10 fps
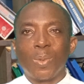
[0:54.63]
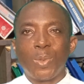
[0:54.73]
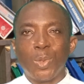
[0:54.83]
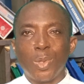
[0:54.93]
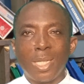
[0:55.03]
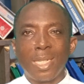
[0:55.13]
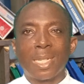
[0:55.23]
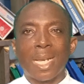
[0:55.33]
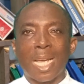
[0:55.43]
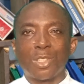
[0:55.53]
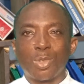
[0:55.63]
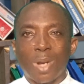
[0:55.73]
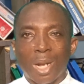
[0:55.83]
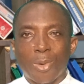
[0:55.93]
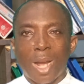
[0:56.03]
you need cash to
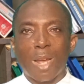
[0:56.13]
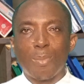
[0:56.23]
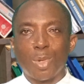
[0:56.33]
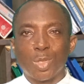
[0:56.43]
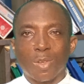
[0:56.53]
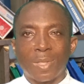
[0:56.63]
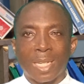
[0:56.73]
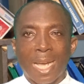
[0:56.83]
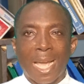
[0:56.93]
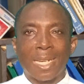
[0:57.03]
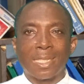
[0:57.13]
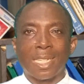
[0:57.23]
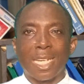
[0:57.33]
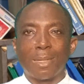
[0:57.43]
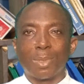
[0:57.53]
acquire most of the
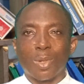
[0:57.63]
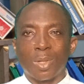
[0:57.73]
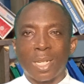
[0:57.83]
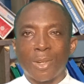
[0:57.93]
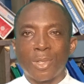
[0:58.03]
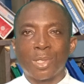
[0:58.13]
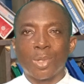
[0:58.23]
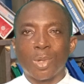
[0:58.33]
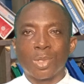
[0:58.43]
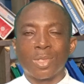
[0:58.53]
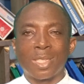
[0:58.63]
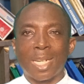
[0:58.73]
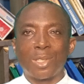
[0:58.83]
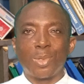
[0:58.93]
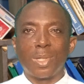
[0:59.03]
items or the resources
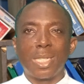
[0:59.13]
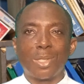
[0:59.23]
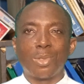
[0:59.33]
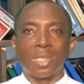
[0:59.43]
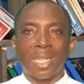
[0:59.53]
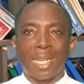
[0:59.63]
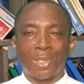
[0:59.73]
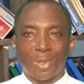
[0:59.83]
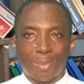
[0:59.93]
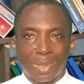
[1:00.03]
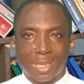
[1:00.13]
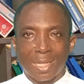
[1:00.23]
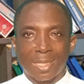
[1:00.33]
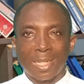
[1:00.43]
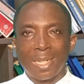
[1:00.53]
that you need to start your
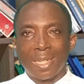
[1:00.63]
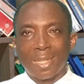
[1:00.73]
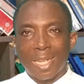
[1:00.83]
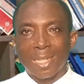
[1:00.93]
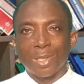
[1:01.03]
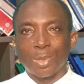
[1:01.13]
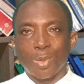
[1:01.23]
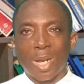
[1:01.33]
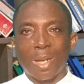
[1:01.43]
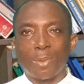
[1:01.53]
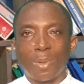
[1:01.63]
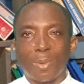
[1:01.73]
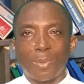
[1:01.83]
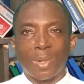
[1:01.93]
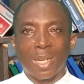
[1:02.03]
business. That is why
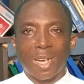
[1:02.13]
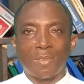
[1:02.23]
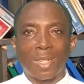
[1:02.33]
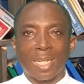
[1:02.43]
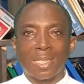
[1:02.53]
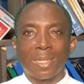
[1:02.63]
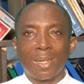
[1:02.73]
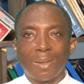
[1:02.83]
we have that